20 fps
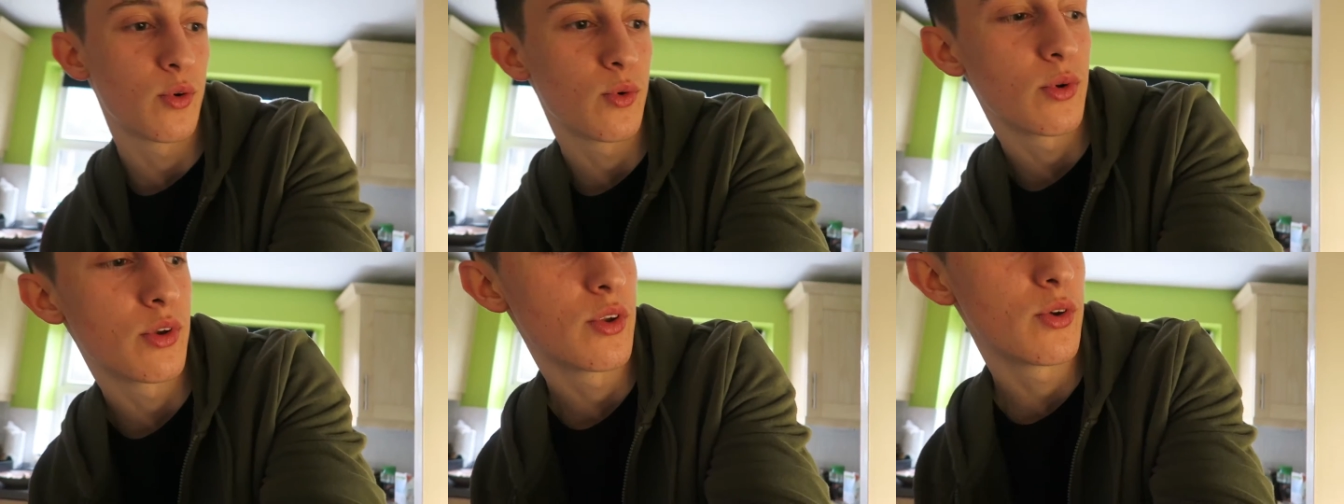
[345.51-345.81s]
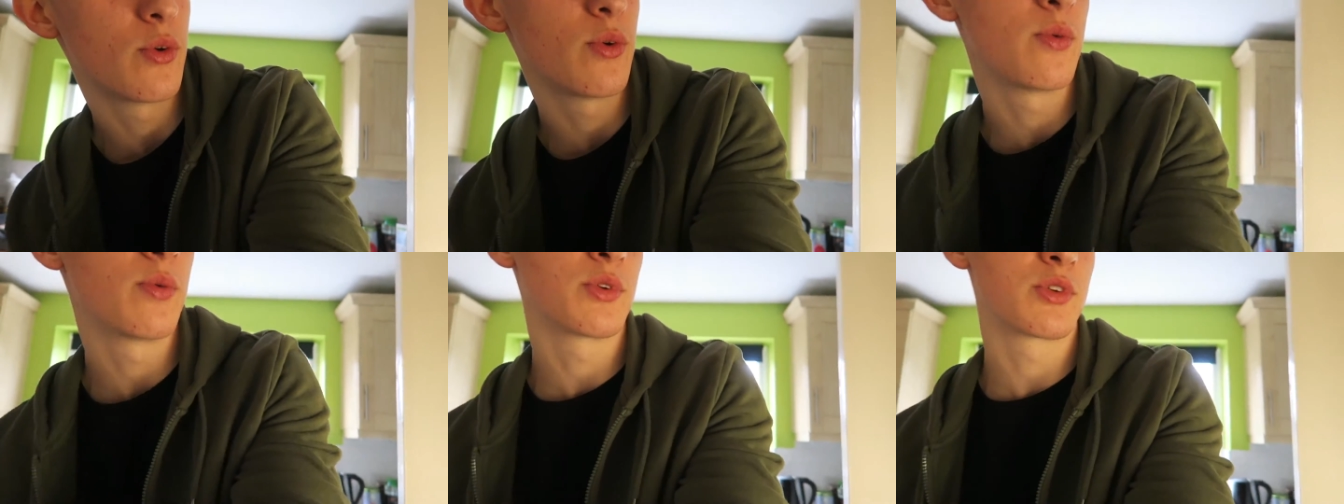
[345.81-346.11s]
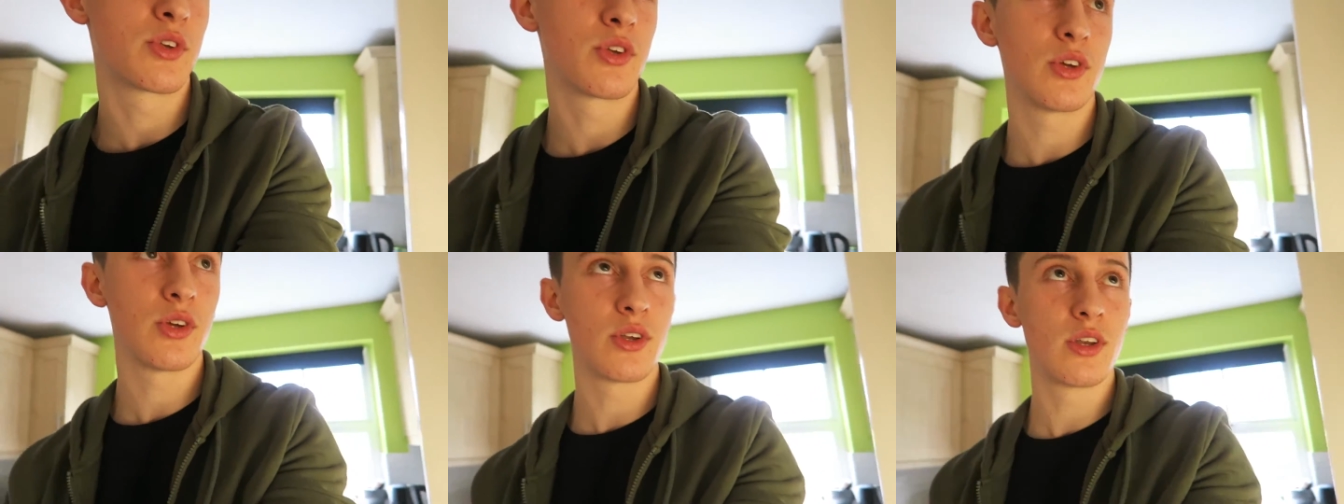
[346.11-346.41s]
But all in all, it was
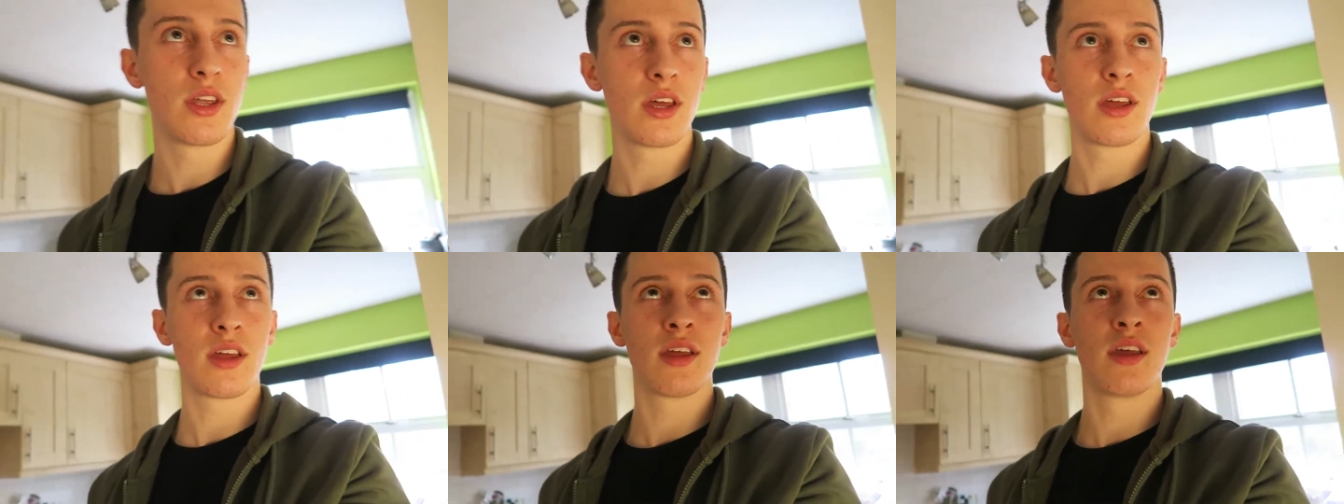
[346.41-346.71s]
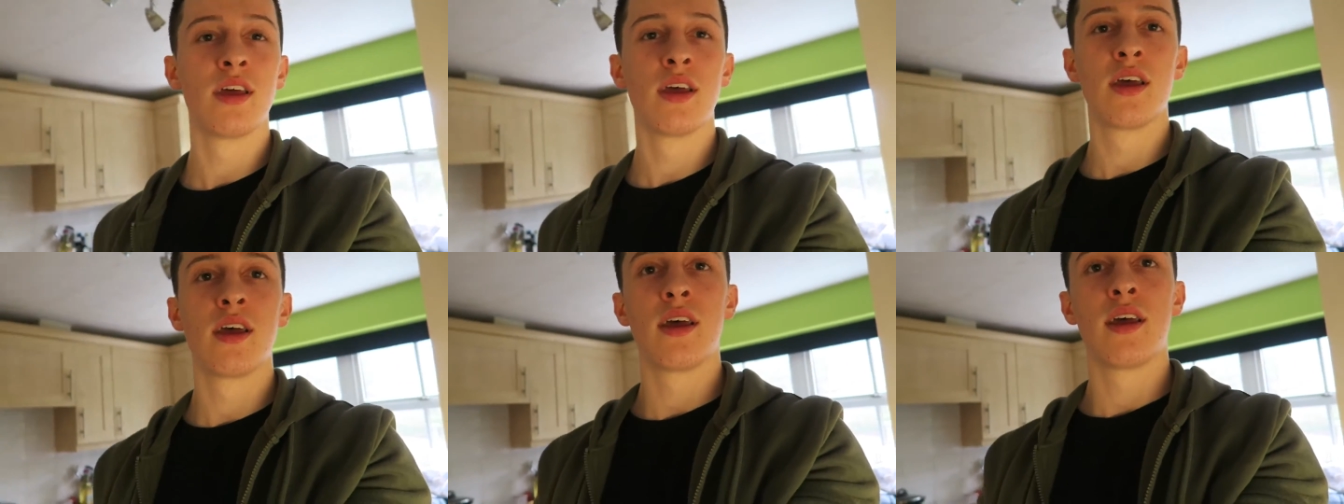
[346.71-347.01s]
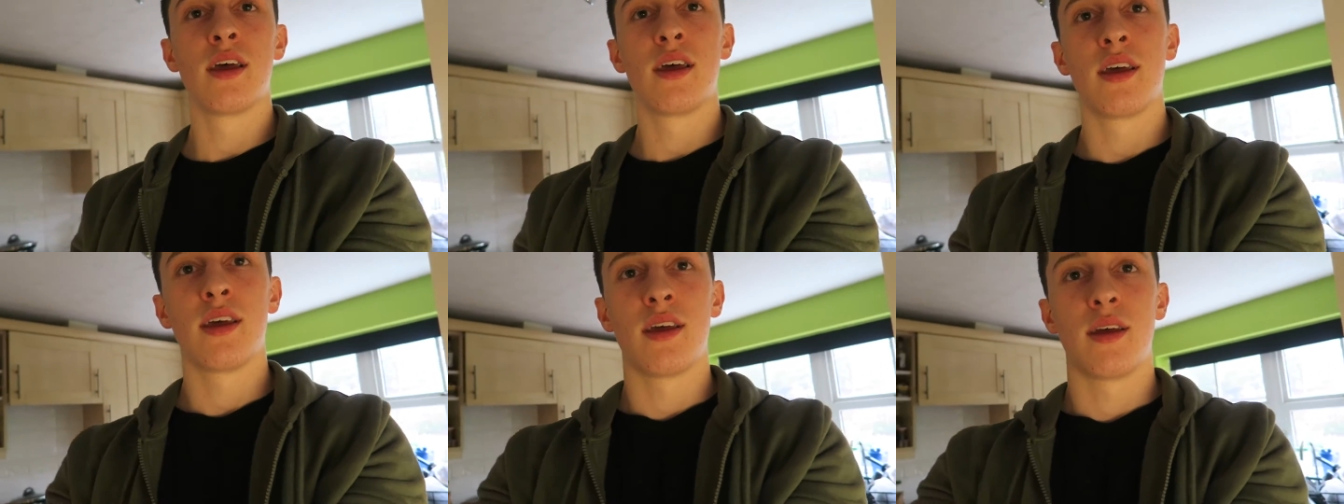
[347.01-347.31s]
good.
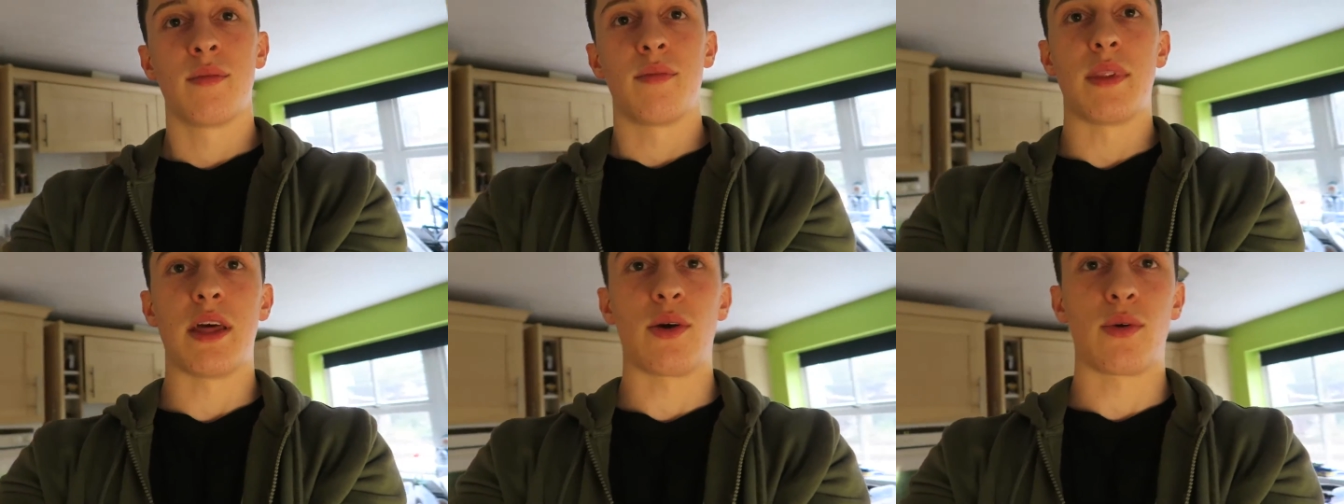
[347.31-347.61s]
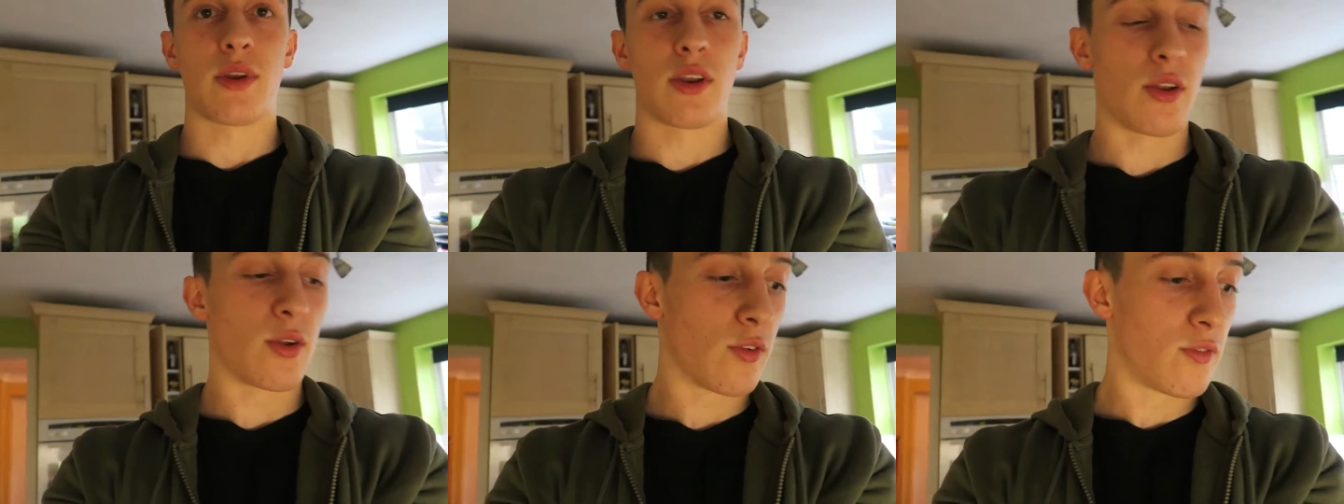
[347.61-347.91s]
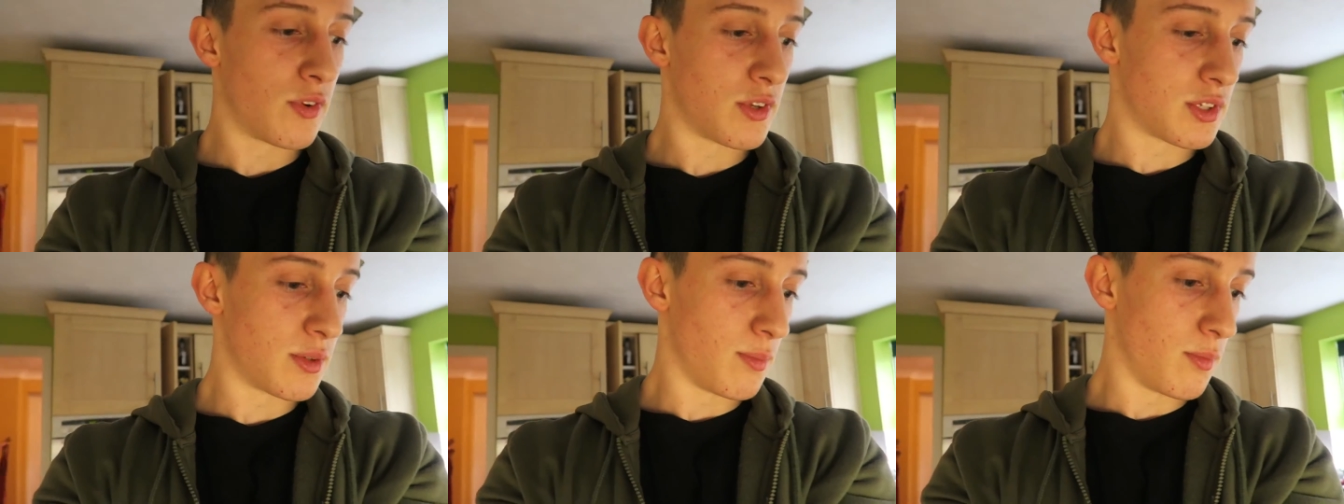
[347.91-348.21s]
Now I'm going to look
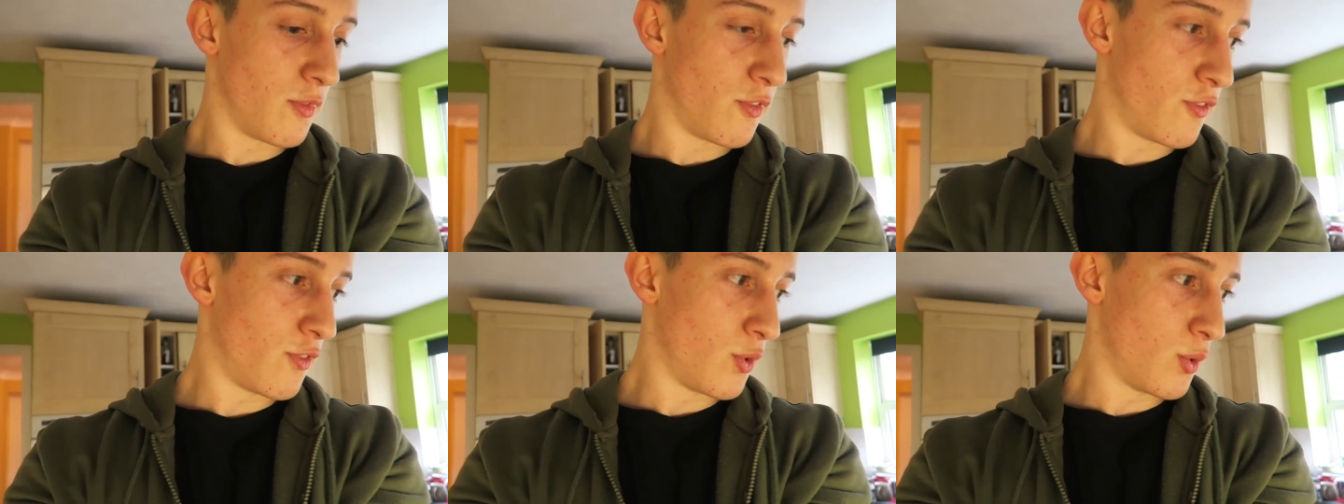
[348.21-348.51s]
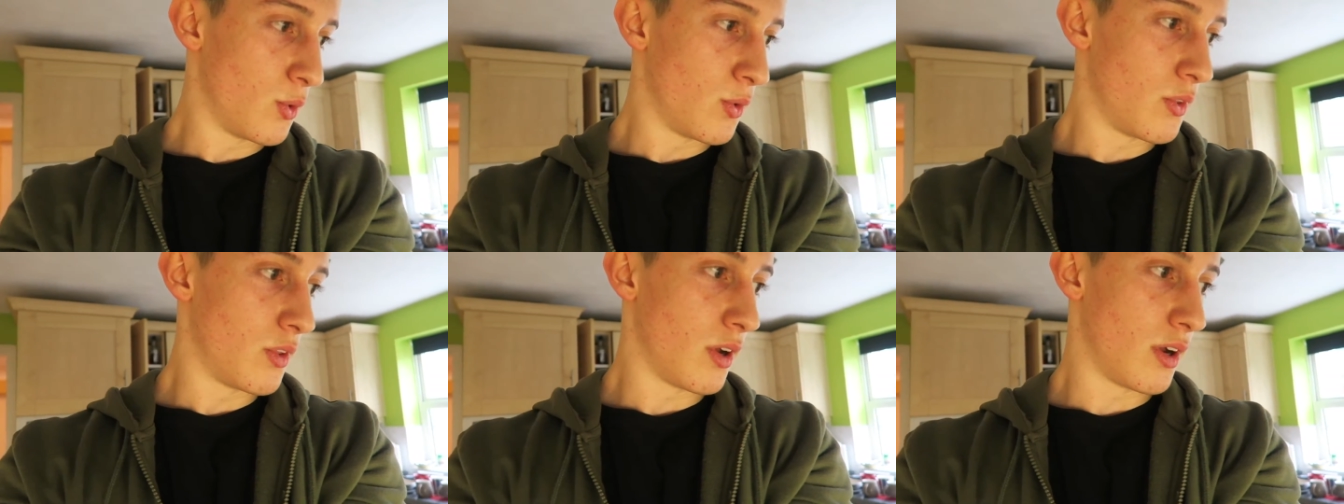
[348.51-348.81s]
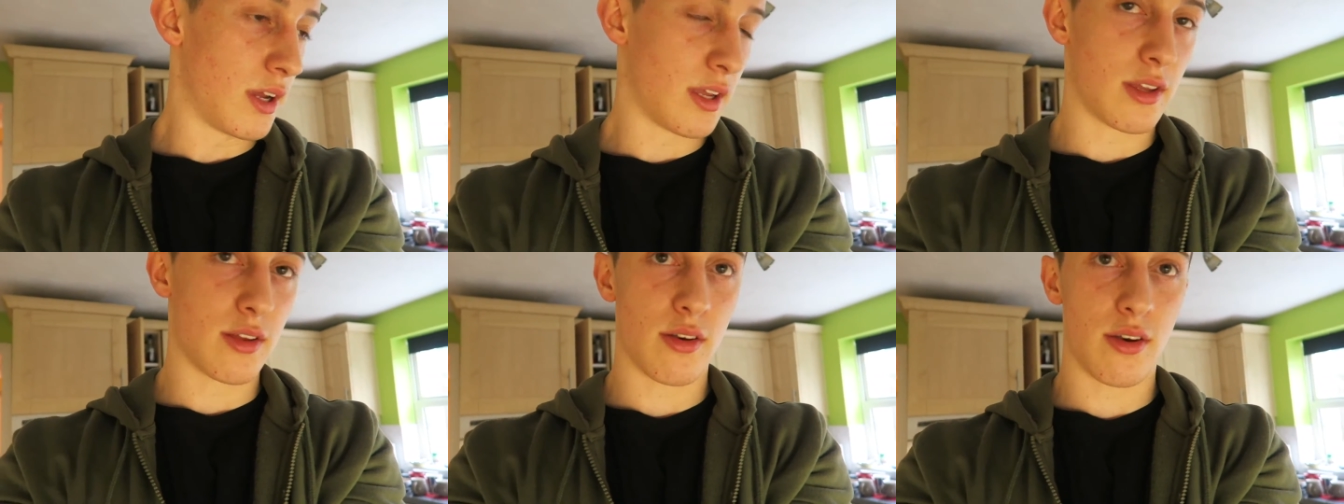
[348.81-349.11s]
for some food that
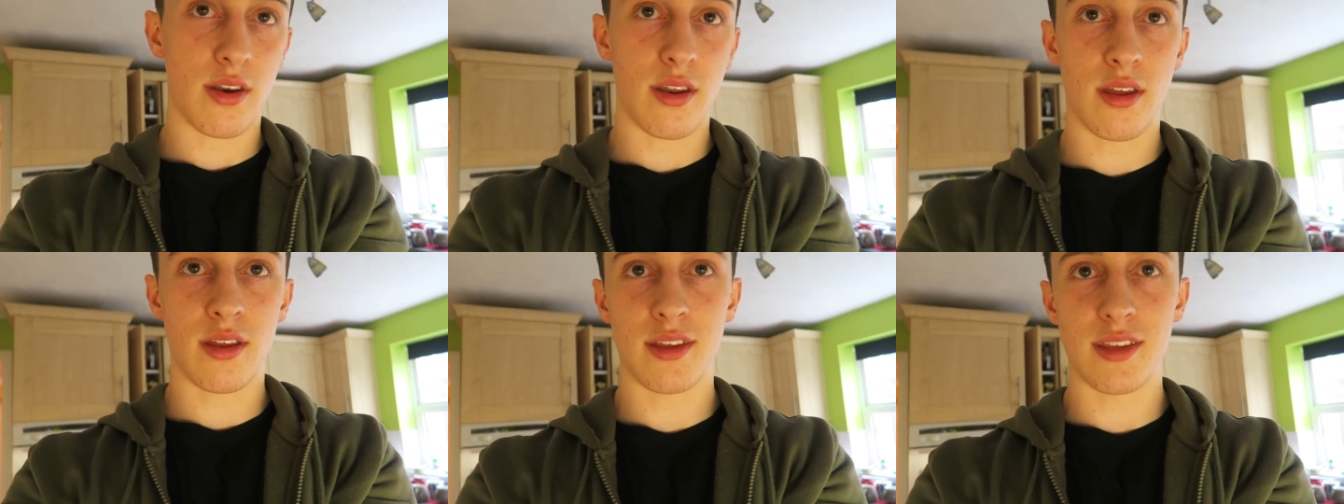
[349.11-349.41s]
I can